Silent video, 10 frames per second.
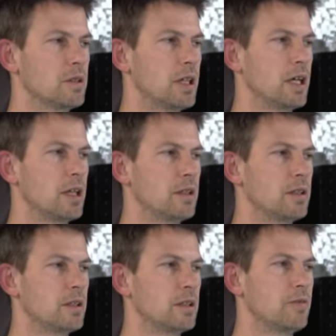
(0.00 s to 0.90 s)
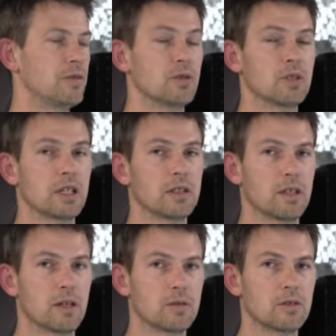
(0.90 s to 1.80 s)
and if you check
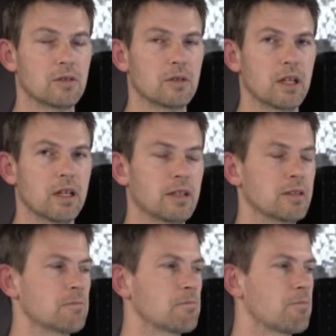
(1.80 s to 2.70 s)
it out online,